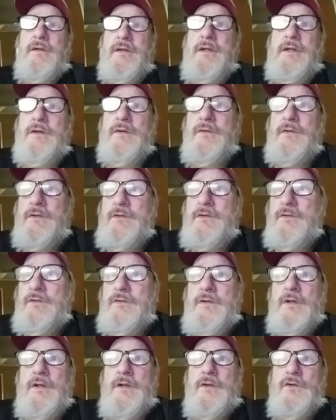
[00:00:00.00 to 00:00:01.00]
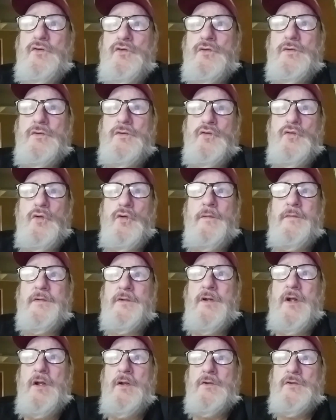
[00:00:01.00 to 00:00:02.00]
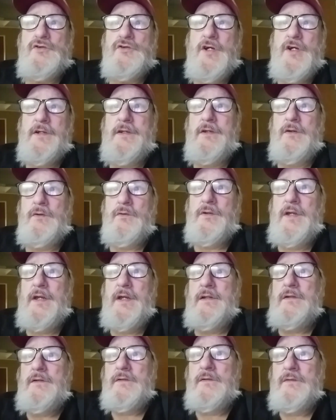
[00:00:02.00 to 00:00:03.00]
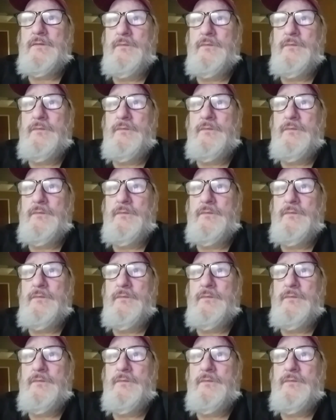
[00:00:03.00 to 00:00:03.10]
The $1,200 check he'll get.